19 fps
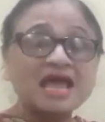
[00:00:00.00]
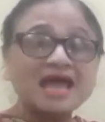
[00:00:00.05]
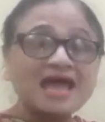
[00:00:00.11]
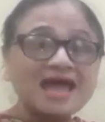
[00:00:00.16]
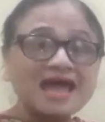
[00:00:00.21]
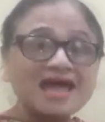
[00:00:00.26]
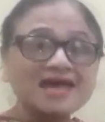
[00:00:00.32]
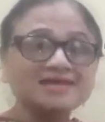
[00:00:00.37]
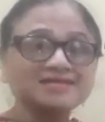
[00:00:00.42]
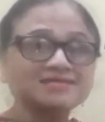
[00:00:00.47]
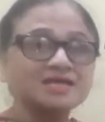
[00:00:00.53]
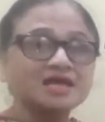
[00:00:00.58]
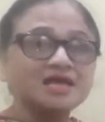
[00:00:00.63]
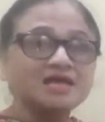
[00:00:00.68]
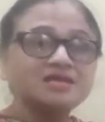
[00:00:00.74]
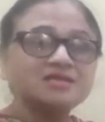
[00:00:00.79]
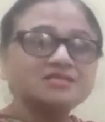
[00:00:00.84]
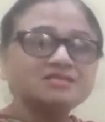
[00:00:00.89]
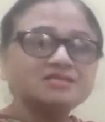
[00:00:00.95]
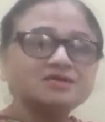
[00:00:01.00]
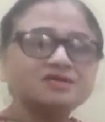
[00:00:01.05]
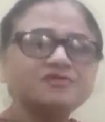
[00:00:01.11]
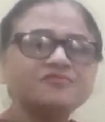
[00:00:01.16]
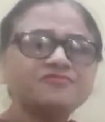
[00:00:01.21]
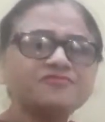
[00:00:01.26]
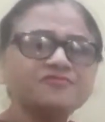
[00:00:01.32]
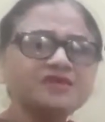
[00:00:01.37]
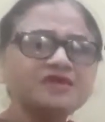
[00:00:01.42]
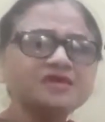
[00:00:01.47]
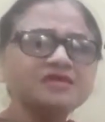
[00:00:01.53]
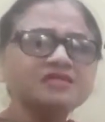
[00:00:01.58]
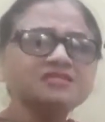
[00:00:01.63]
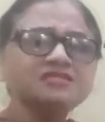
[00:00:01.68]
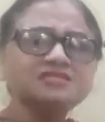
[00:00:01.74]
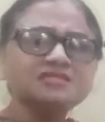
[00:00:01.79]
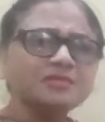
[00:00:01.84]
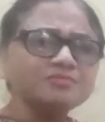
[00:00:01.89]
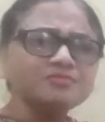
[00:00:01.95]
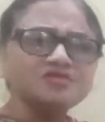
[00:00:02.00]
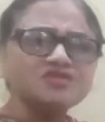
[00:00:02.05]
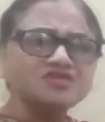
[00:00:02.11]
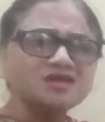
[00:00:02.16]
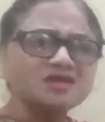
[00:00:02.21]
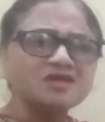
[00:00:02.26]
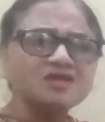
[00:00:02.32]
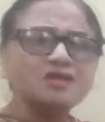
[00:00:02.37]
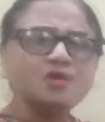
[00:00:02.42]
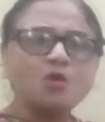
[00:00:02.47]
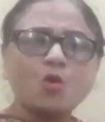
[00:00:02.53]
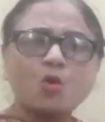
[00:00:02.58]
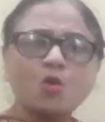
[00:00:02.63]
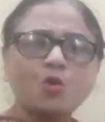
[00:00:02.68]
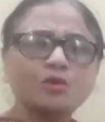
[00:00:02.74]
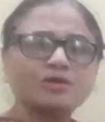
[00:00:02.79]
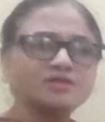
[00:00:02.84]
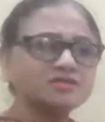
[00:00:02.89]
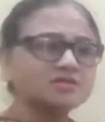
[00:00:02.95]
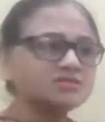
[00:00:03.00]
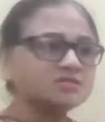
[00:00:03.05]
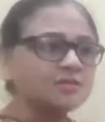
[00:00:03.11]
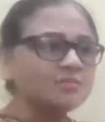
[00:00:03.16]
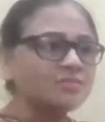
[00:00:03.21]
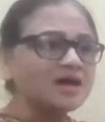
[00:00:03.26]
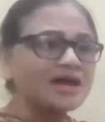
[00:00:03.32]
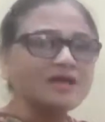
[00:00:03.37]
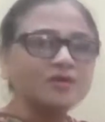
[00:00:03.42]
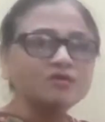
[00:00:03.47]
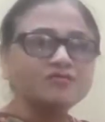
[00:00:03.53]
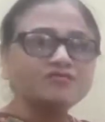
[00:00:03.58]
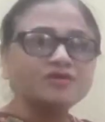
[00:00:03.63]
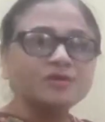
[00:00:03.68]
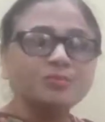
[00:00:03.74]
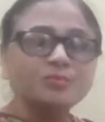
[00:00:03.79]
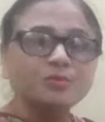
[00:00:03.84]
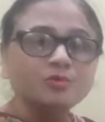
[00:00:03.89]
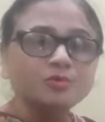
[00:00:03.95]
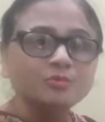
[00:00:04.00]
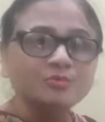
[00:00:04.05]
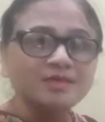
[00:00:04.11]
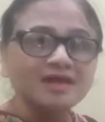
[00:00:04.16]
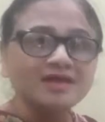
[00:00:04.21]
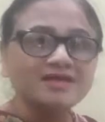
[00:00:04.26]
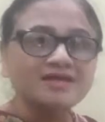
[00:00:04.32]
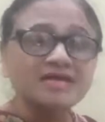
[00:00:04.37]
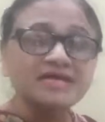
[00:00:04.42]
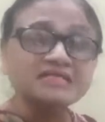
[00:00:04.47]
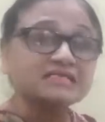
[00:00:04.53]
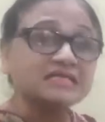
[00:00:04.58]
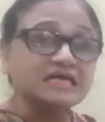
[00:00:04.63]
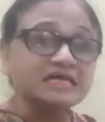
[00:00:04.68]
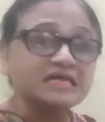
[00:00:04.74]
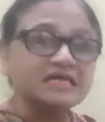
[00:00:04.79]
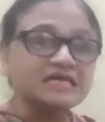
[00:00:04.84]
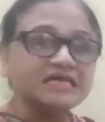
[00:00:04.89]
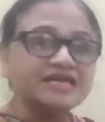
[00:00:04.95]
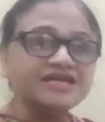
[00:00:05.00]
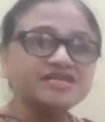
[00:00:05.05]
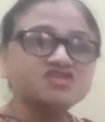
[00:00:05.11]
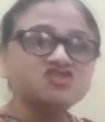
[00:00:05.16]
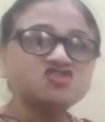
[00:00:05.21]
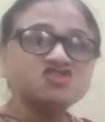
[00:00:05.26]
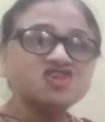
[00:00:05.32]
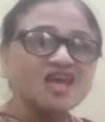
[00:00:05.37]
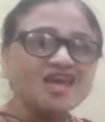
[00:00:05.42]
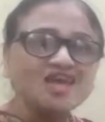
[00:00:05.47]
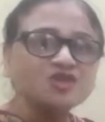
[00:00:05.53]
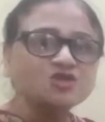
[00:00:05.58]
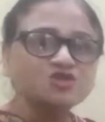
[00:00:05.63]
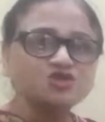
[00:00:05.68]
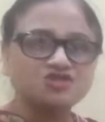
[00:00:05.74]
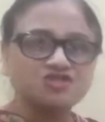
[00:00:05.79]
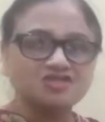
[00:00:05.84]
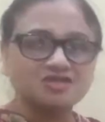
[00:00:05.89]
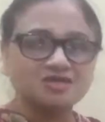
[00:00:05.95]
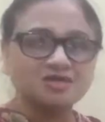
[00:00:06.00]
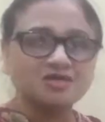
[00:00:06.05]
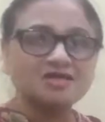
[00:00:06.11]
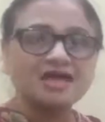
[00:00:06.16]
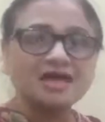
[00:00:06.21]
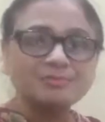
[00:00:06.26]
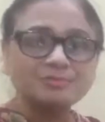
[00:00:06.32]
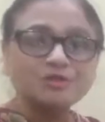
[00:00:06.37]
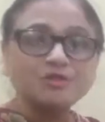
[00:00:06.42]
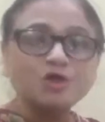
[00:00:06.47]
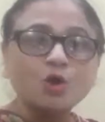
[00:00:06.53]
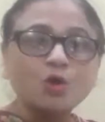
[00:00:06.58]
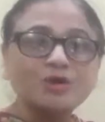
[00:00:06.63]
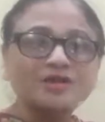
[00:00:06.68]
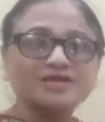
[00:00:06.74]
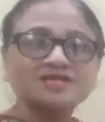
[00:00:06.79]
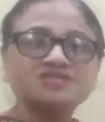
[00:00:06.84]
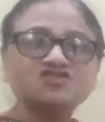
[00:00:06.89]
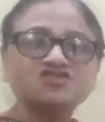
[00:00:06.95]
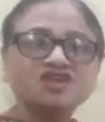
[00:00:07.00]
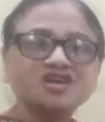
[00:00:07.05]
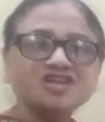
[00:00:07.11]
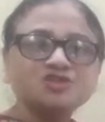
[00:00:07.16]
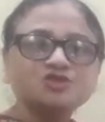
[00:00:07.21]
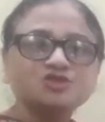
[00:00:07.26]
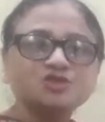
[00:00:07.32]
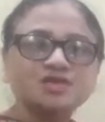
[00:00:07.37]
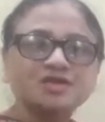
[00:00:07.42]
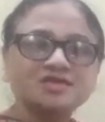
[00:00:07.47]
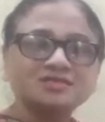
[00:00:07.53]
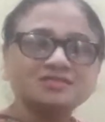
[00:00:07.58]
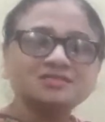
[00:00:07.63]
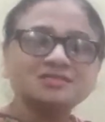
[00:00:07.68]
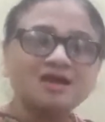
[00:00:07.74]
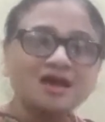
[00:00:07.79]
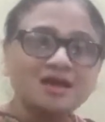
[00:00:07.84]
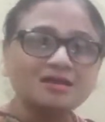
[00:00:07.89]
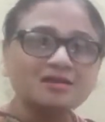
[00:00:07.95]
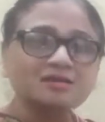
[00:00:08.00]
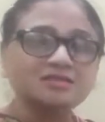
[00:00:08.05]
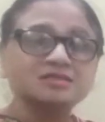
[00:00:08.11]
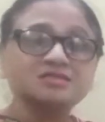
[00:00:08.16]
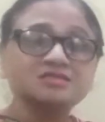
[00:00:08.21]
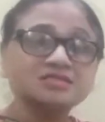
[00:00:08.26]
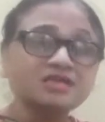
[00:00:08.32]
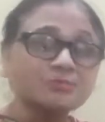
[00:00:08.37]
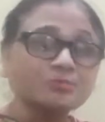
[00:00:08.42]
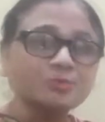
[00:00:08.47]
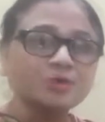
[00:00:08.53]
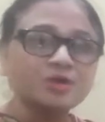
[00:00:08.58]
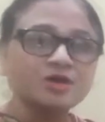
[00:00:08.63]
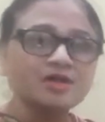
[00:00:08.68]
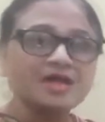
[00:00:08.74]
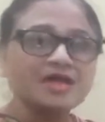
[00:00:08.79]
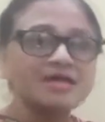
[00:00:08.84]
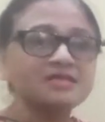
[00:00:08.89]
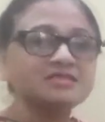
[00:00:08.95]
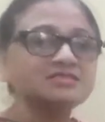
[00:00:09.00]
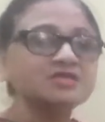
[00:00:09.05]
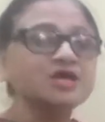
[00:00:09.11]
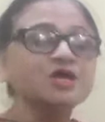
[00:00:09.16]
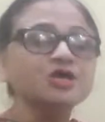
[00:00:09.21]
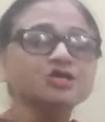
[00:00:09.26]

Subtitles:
As lizard feels something or some kind of the movement, suddenly it changed chameleon, it changed its color the same way else.